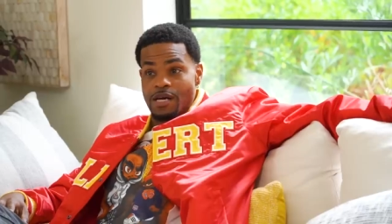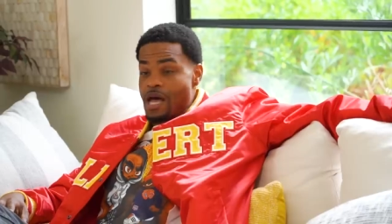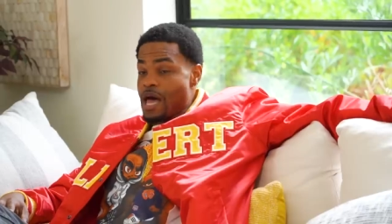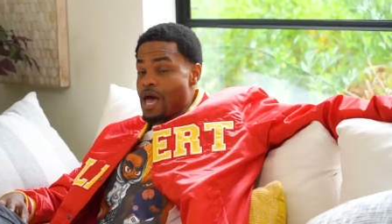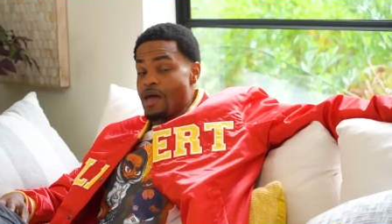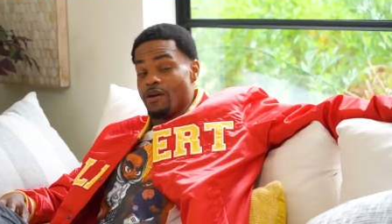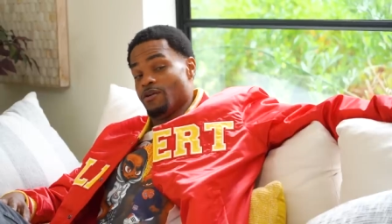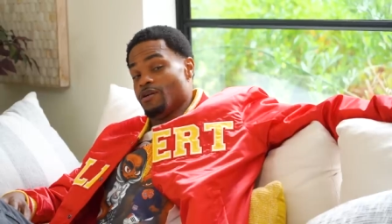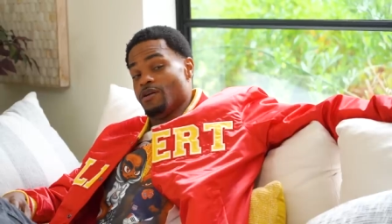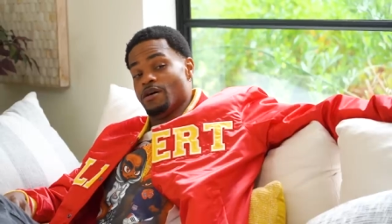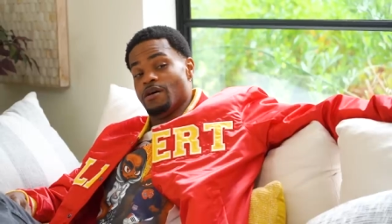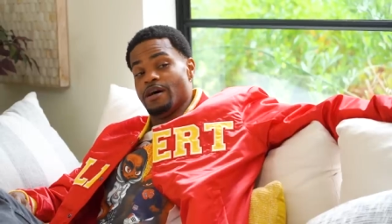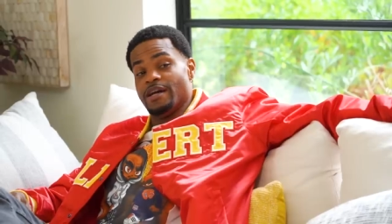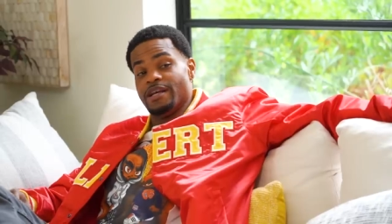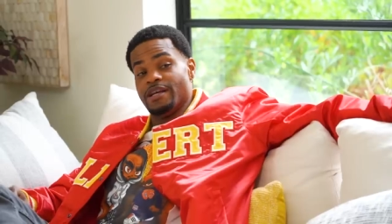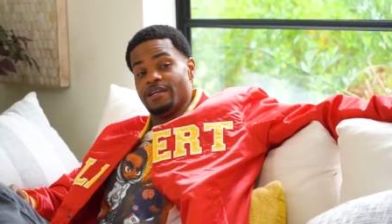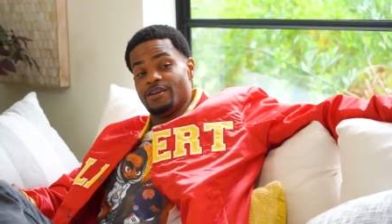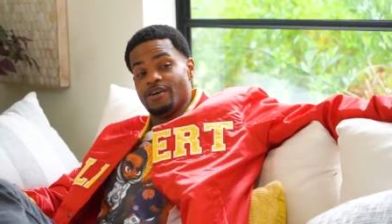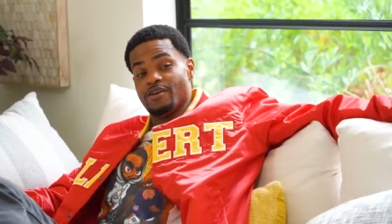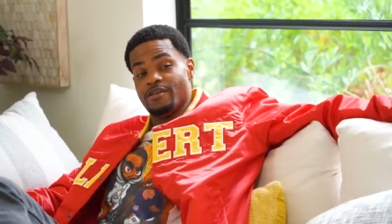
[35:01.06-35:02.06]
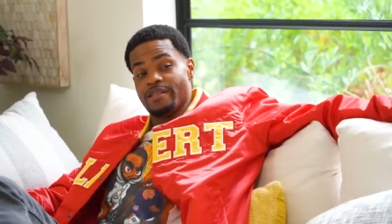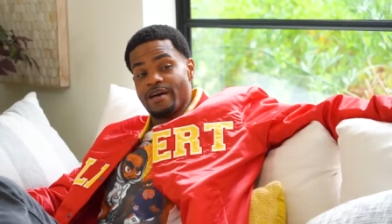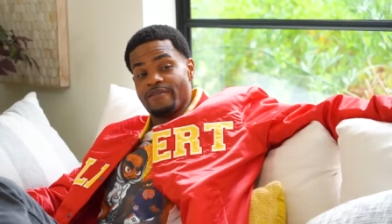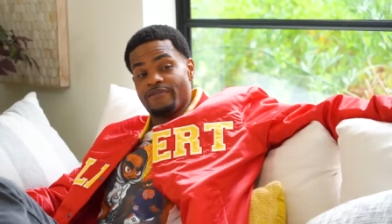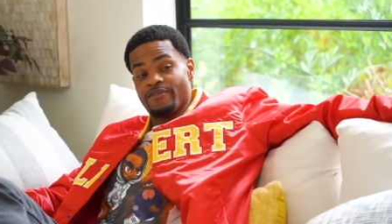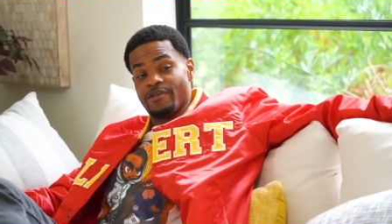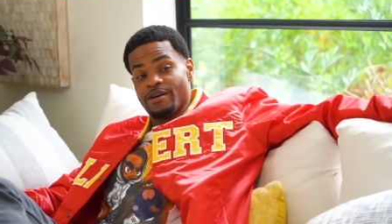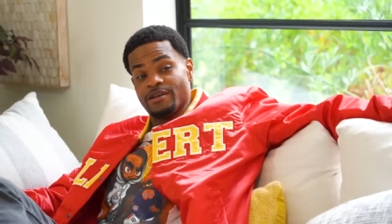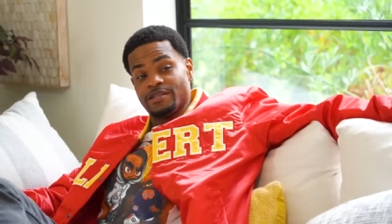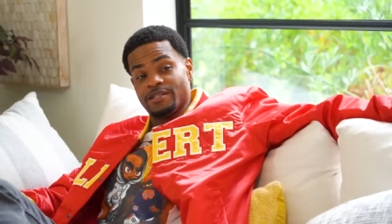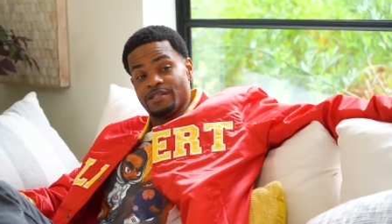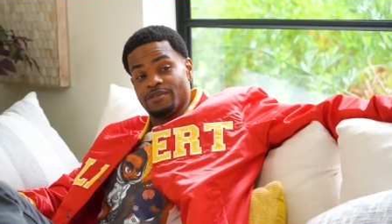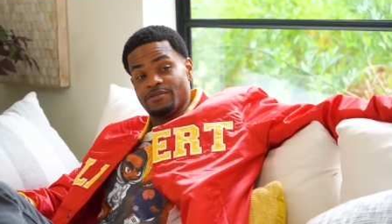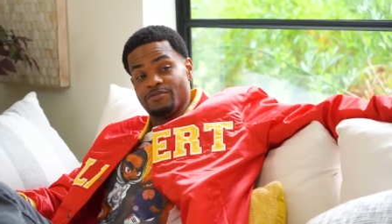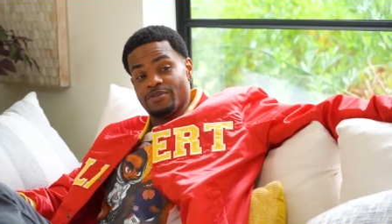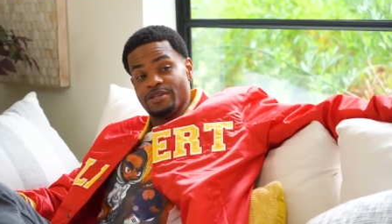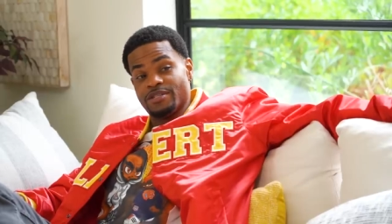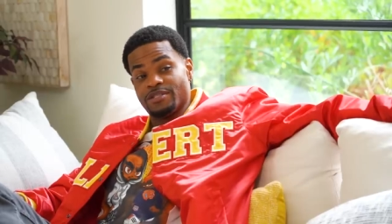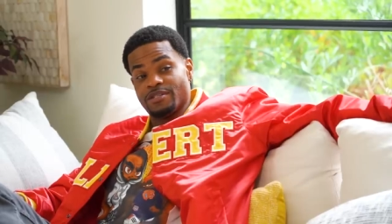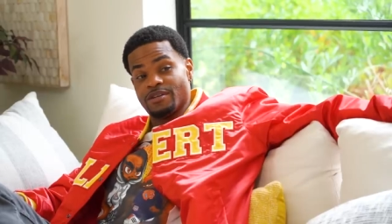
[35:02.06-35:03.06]
I don't know. I didn't go that far into
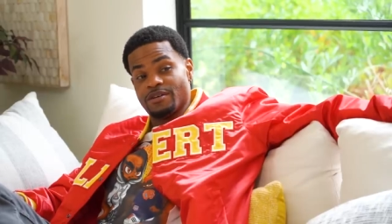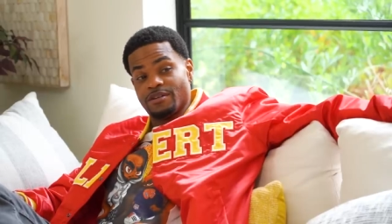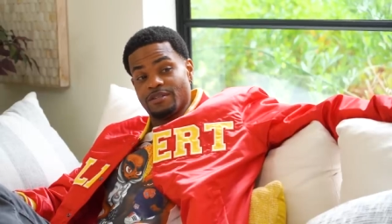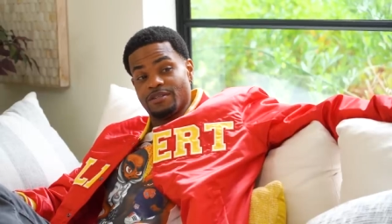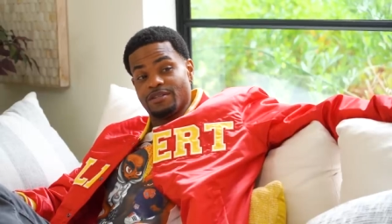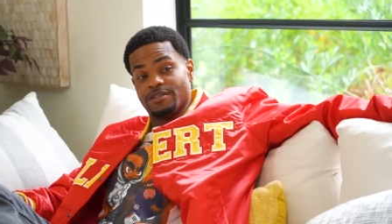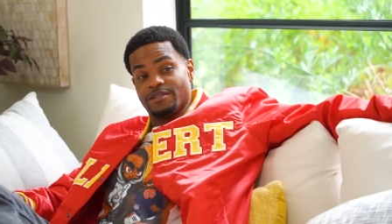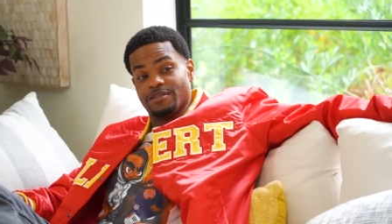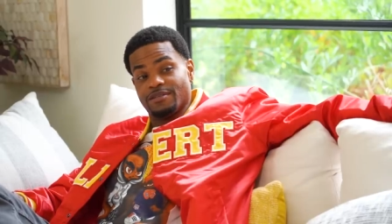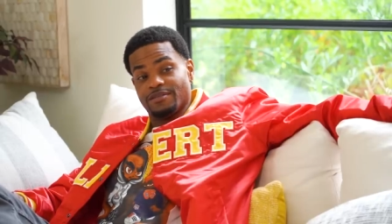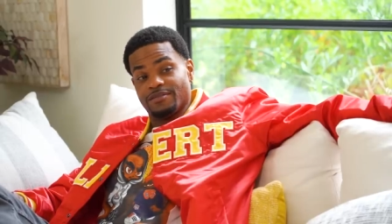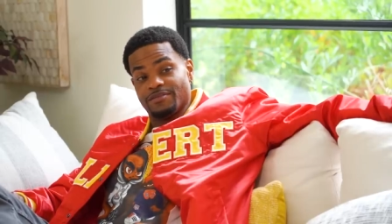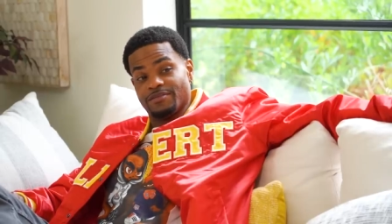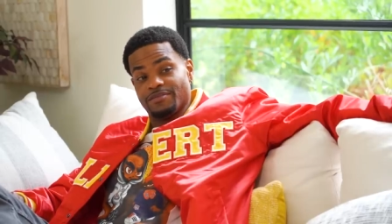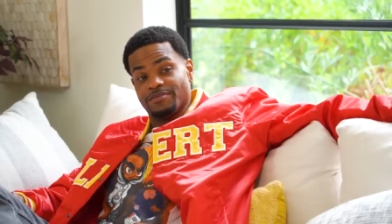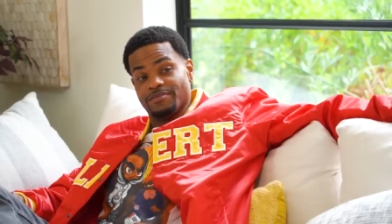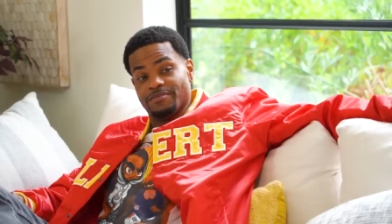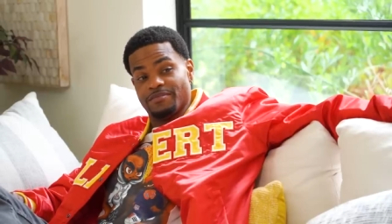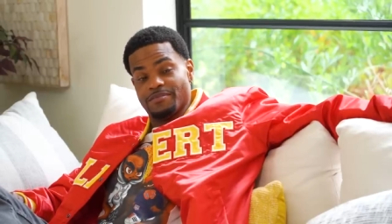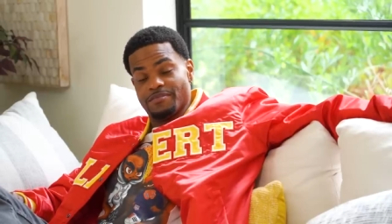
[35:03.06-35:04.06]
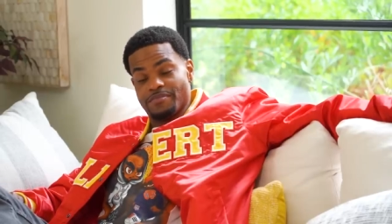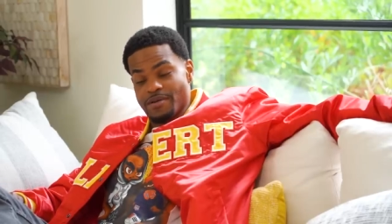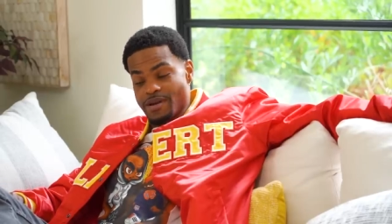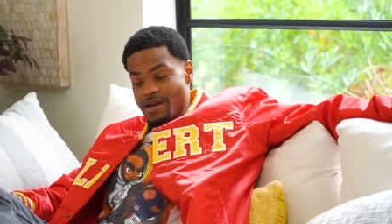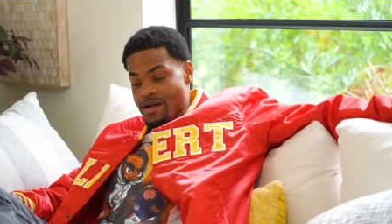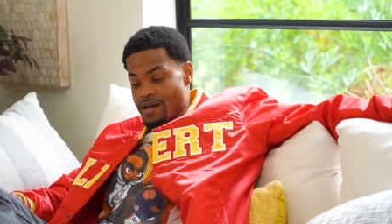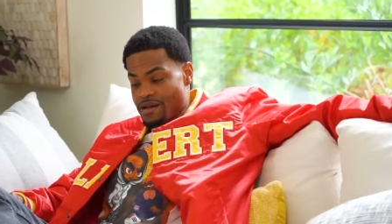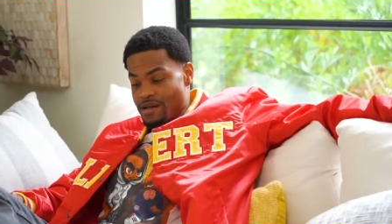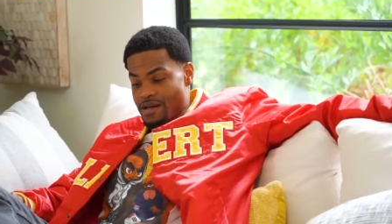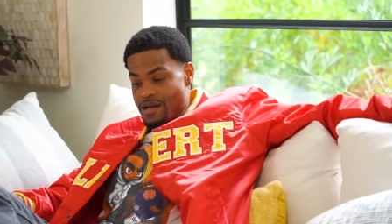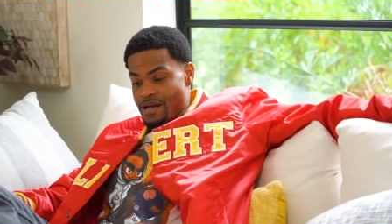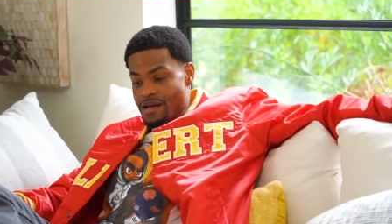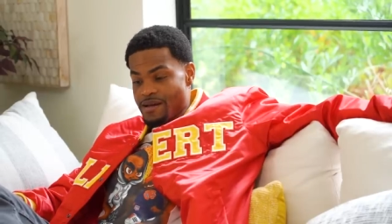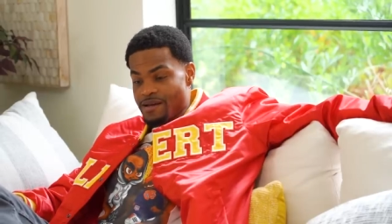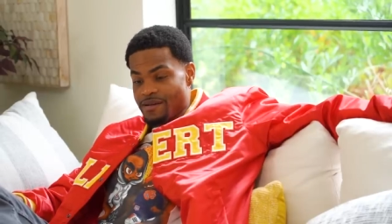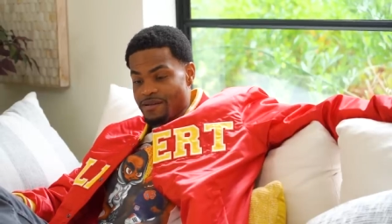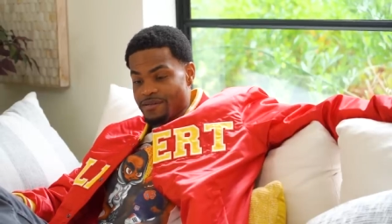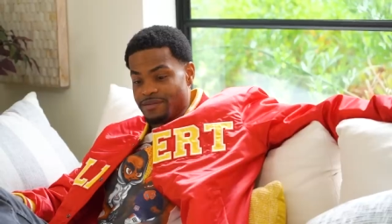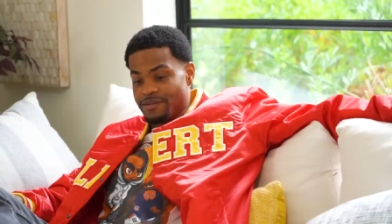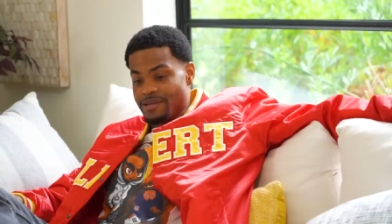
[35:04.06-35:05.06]
research, but I'll
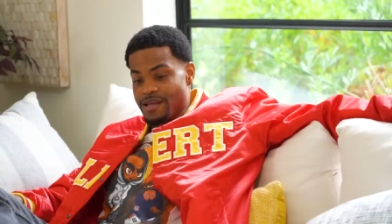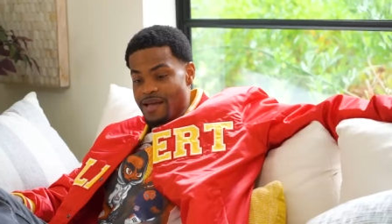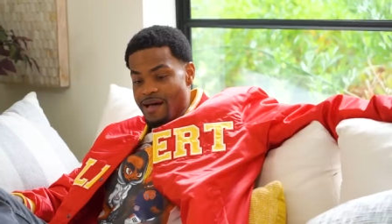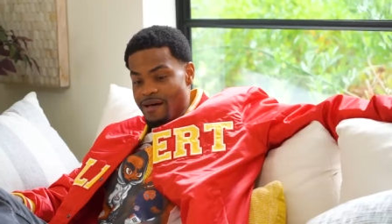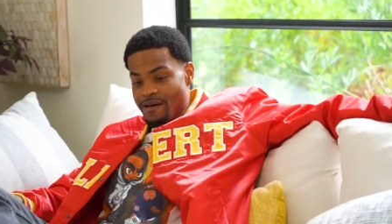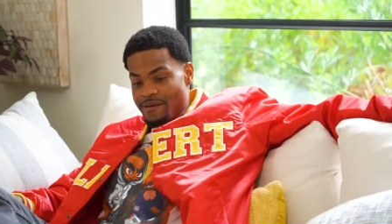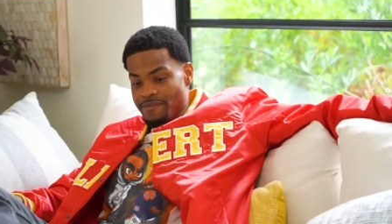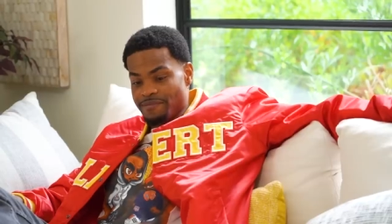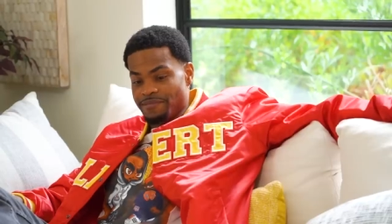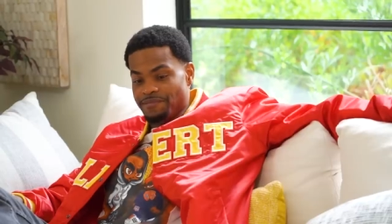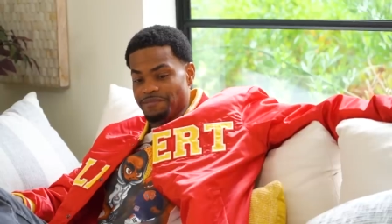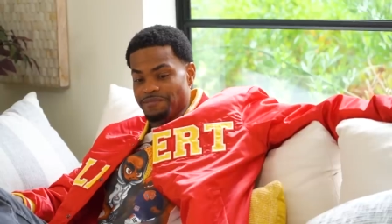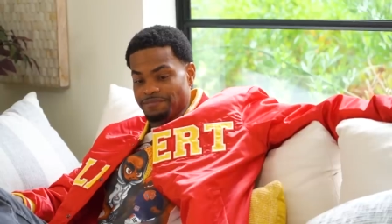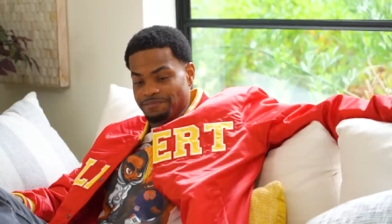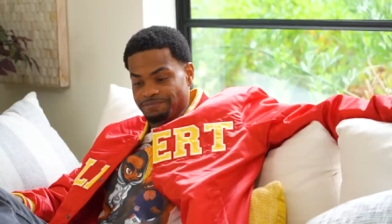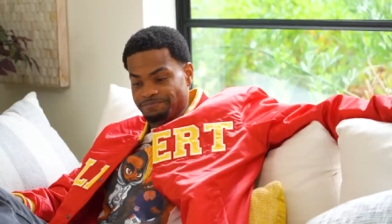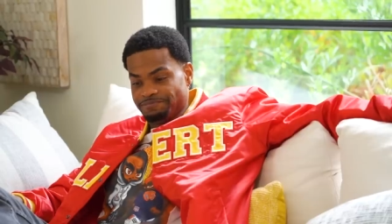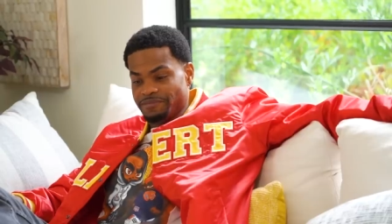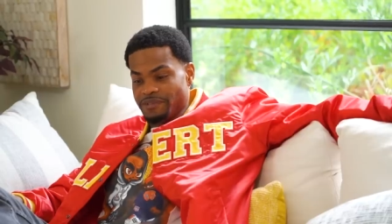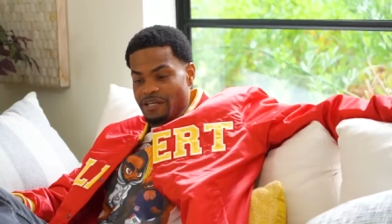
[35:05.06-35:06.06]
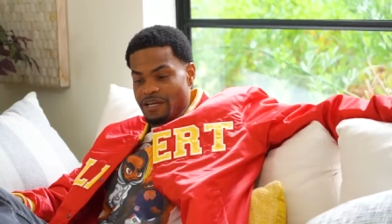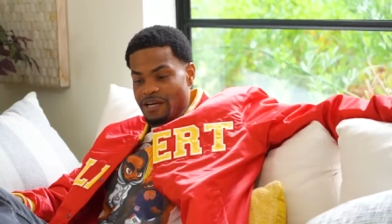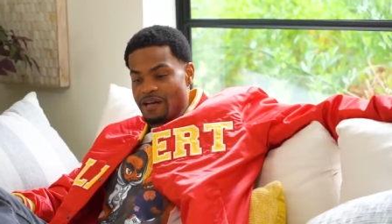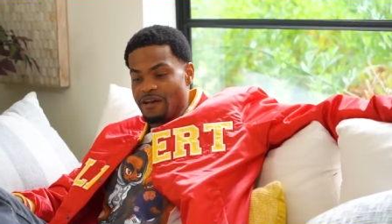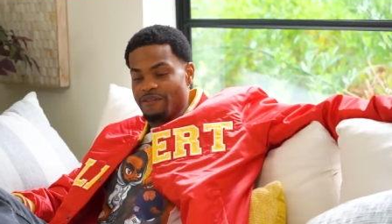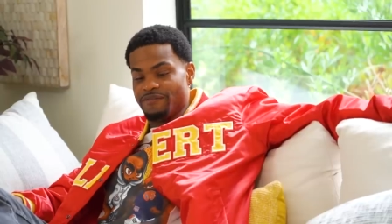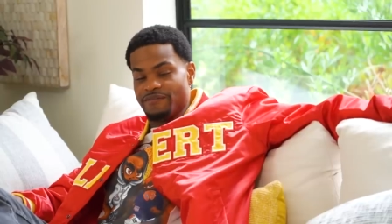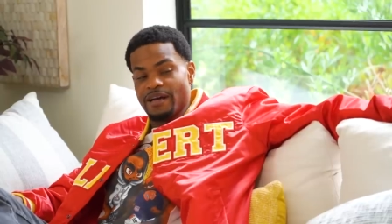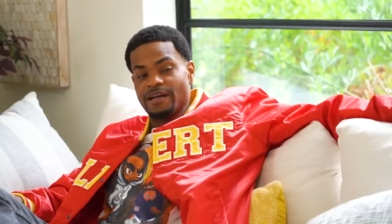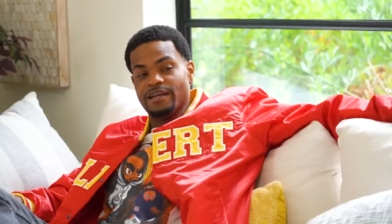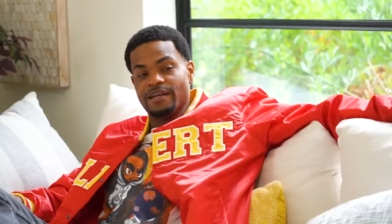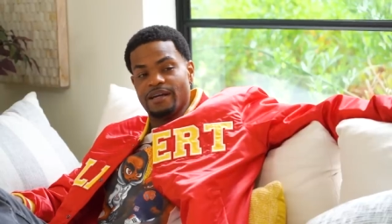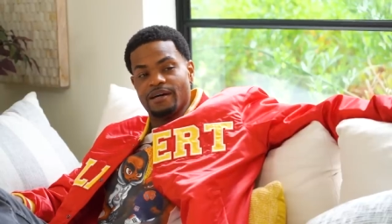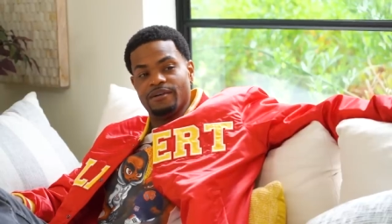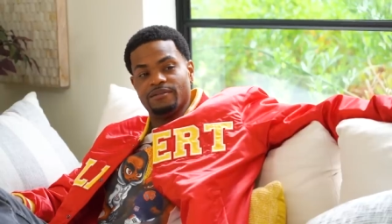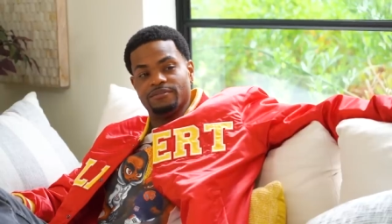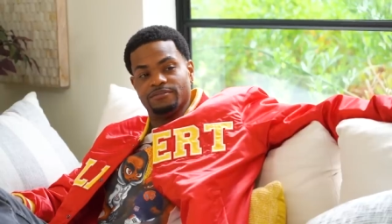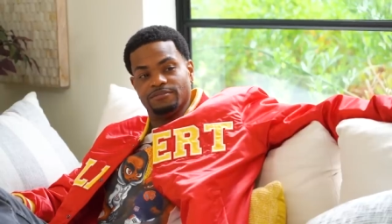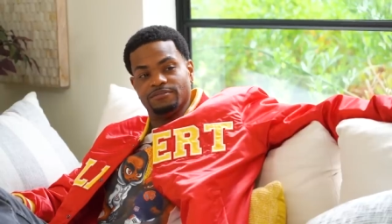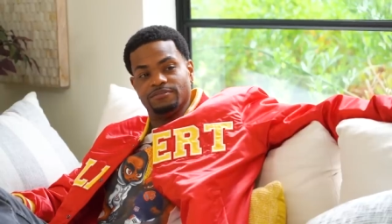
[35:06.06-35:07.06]
I'll I'll I'll find out.